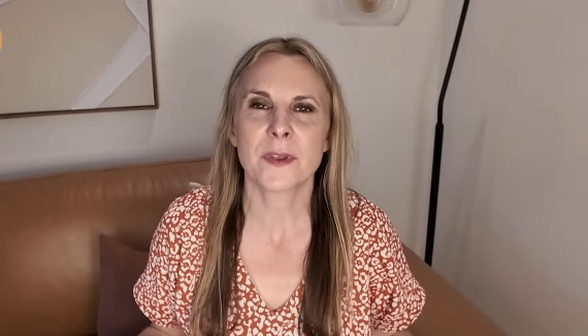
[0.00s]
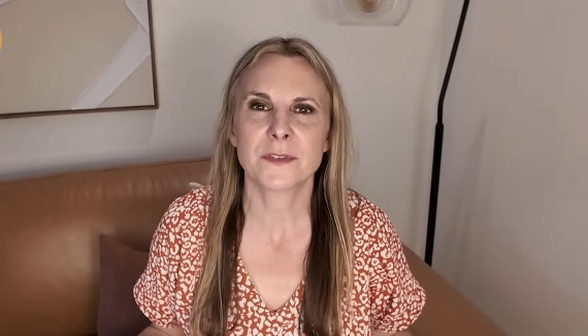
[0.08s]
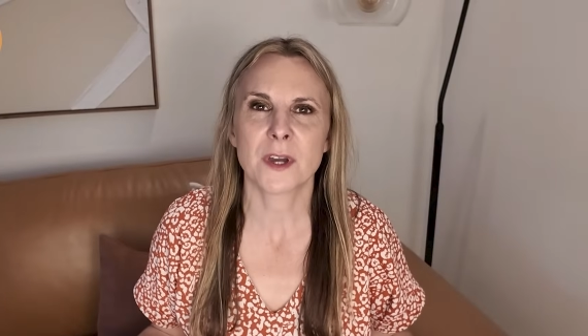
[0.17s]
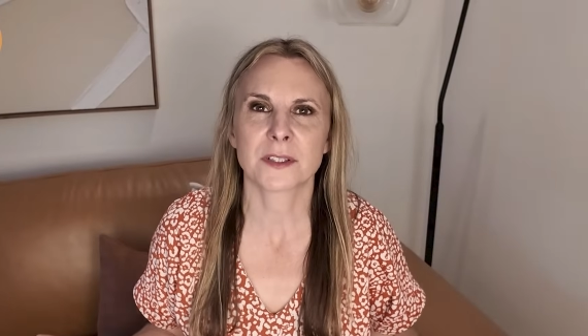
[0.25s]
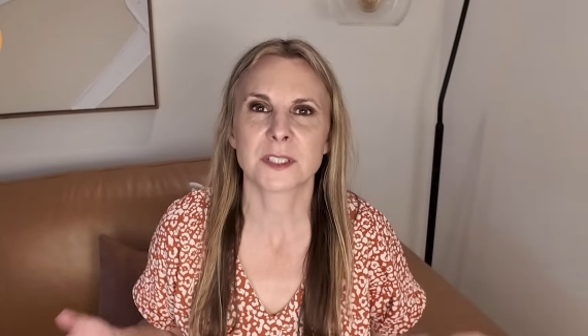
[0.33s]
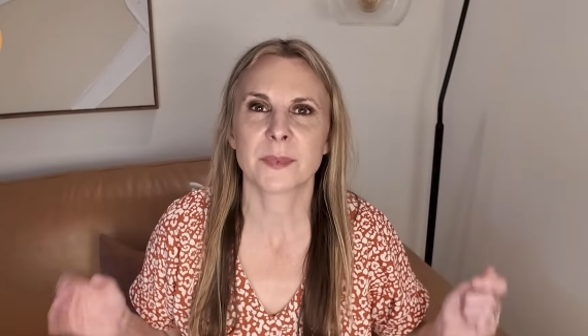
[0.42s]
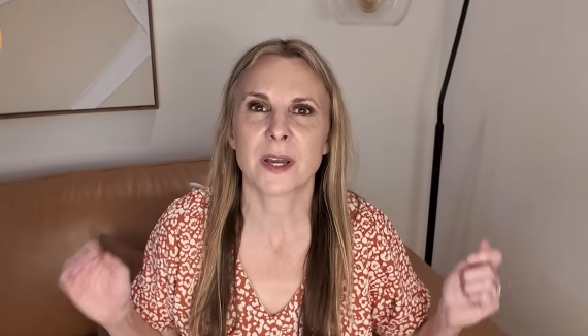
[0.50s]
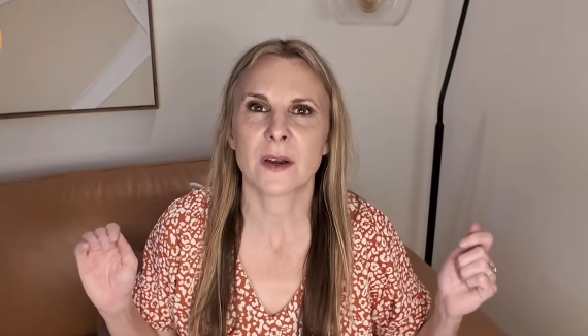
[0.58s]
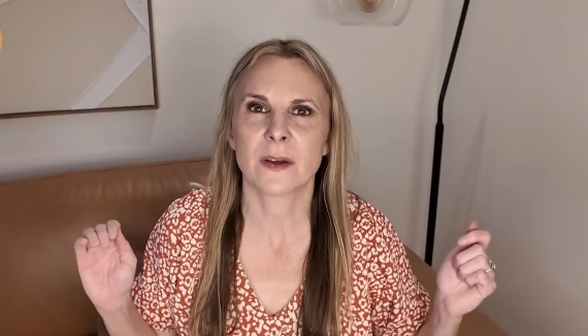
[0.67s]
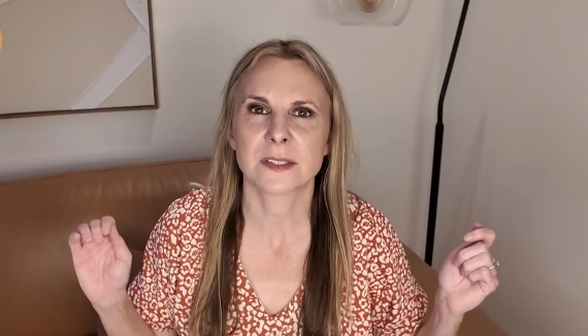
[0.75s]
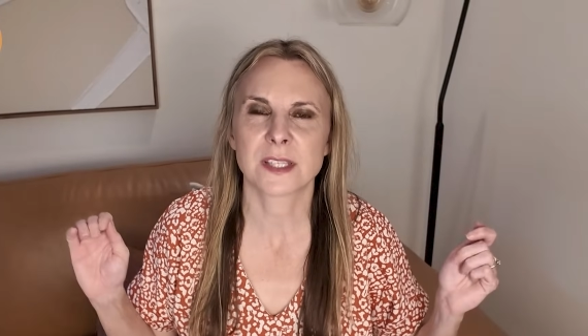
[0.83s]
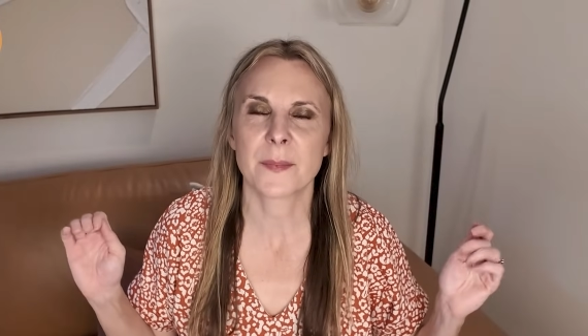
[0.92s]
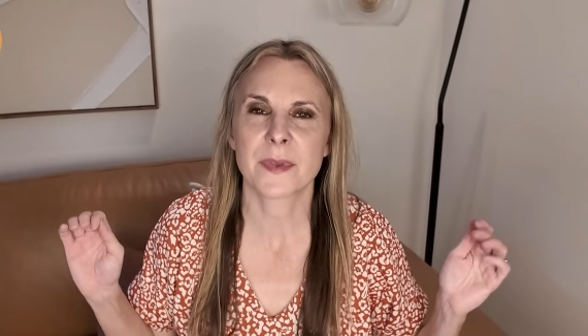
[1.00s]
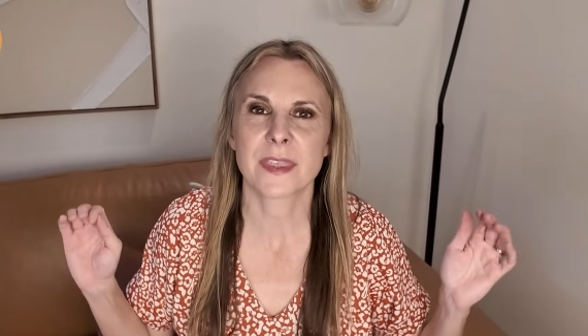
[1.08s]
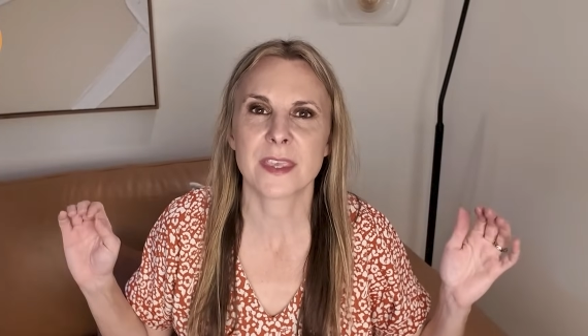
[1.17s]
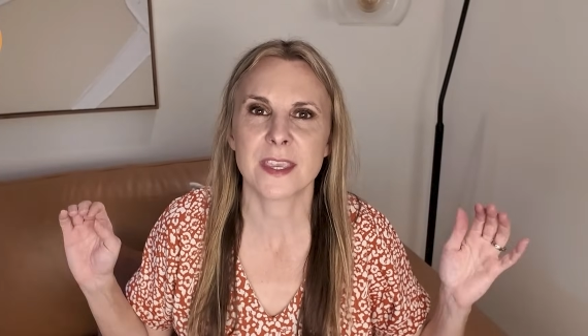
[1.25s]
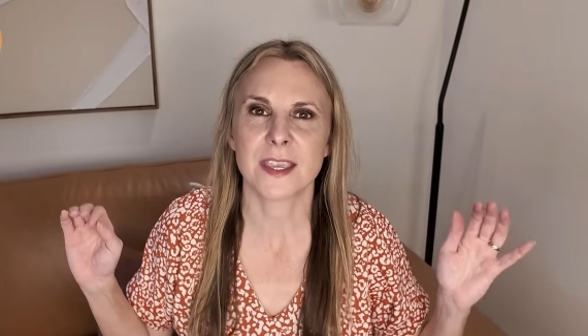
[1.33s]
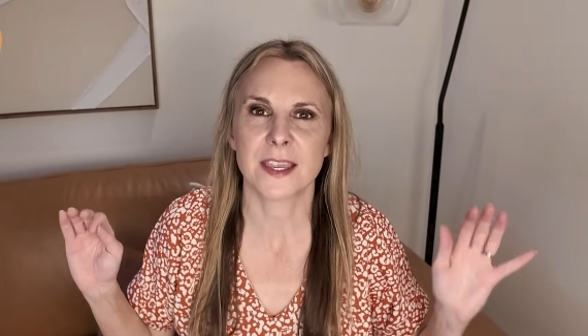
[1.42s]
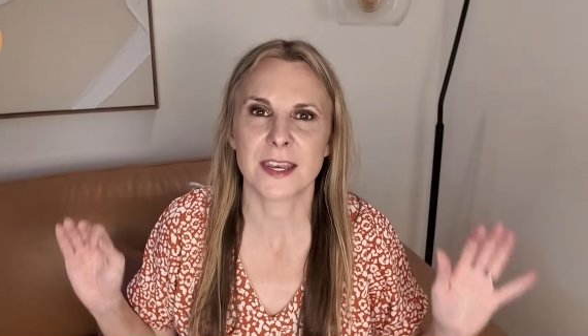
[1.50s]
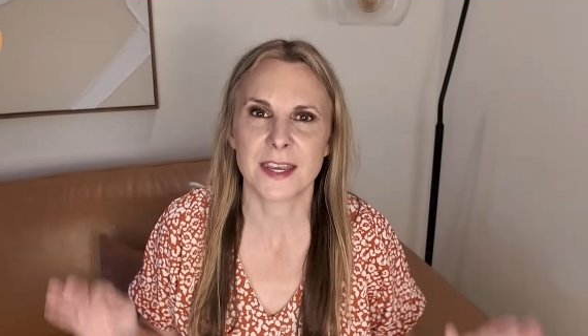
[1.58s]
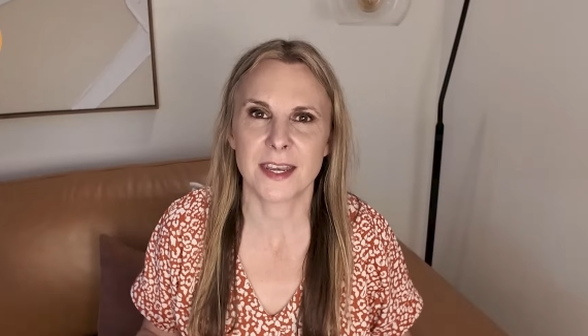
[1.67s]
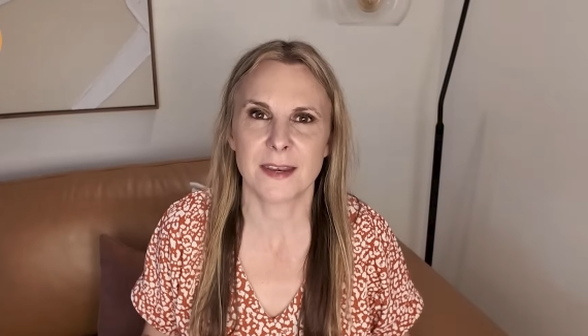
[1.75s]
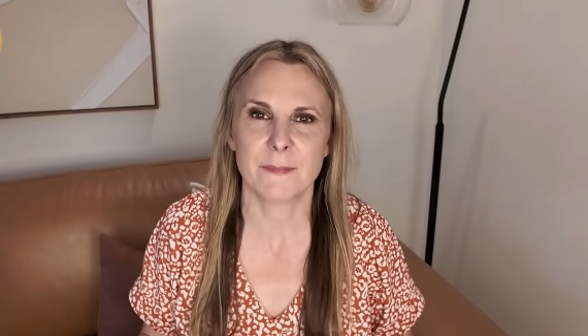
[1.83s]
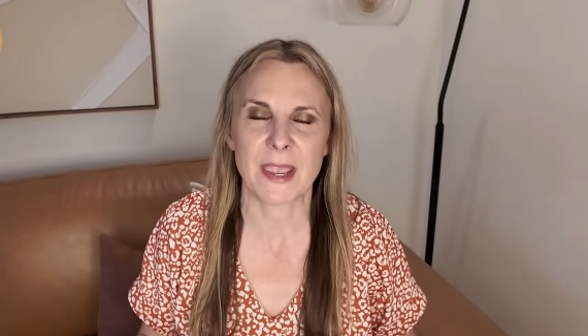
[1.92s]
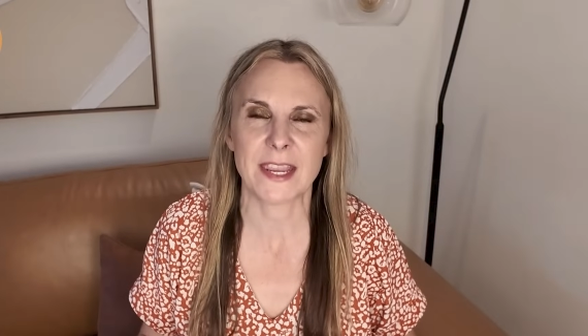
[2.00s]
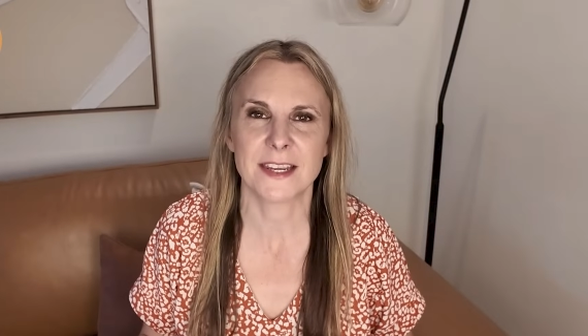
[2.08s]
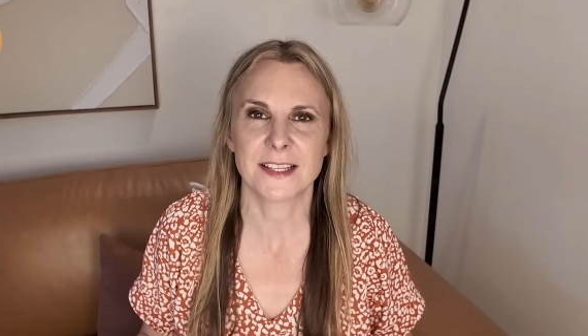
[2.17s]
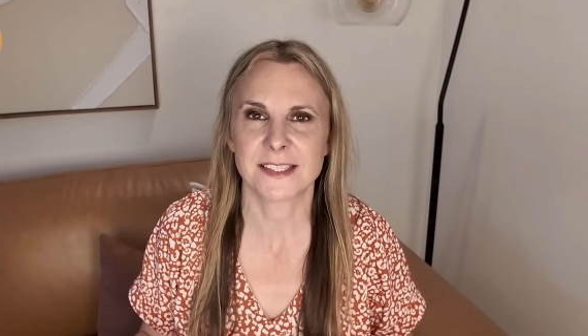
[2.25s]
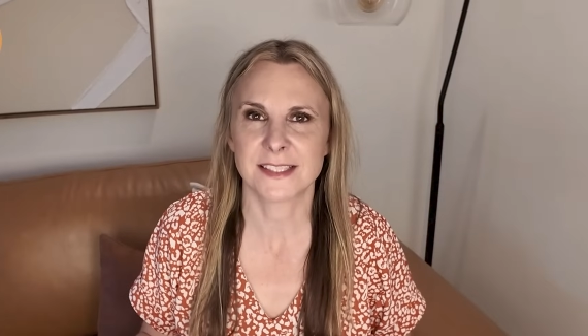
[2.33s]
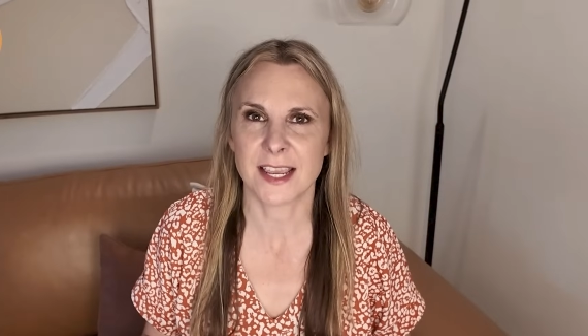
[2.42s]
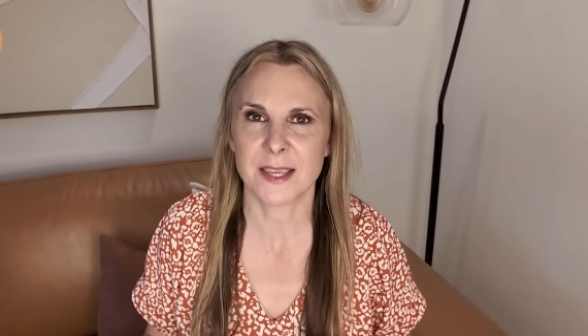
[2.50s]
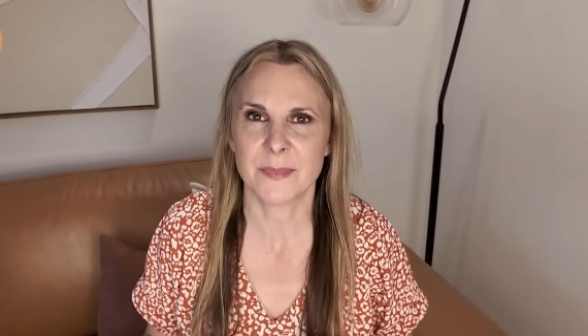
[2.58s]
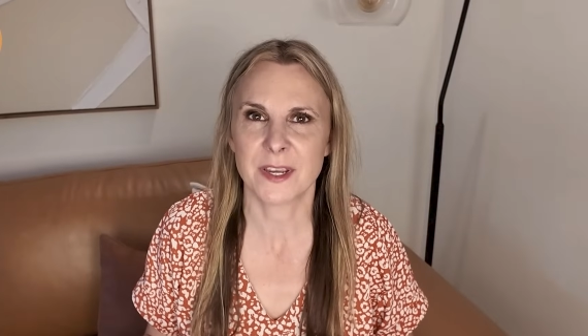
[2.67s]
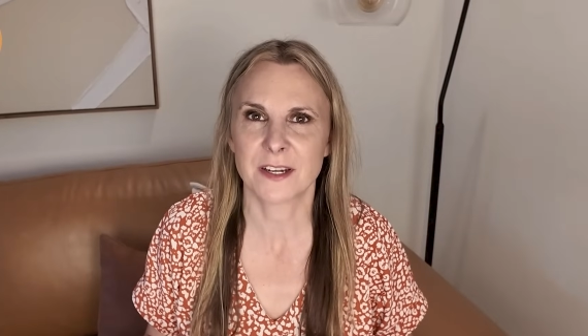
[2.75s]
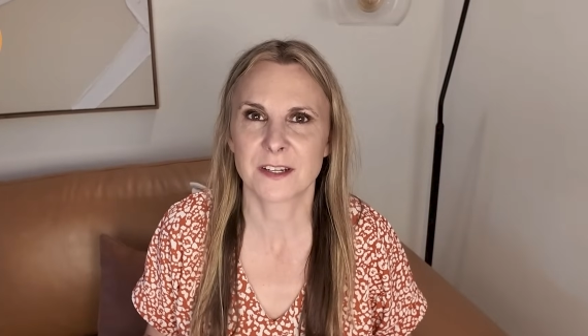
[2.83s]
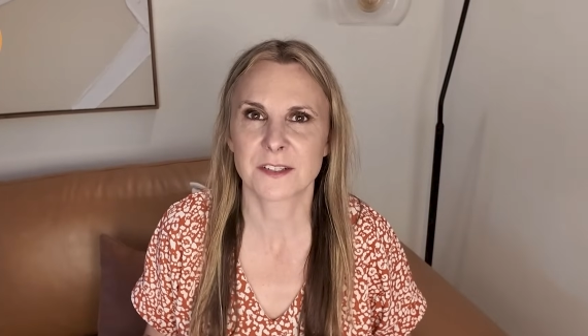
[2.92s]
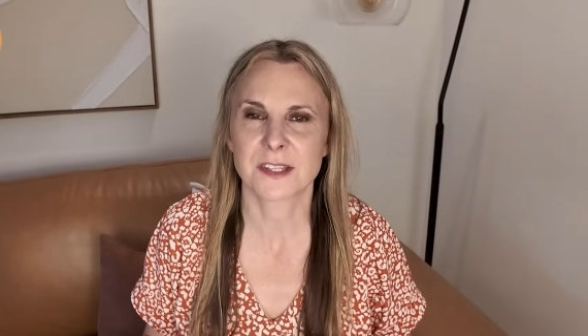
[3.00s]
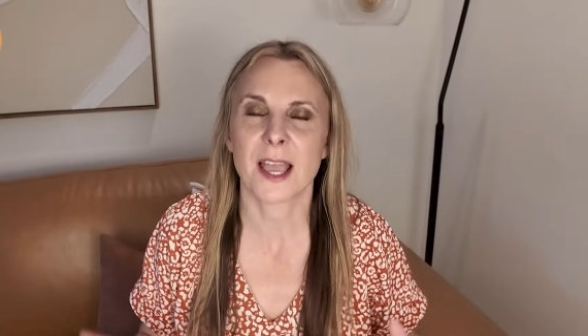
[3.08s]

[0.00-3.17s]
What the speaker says: we've talked about some of the maintenance nightmares,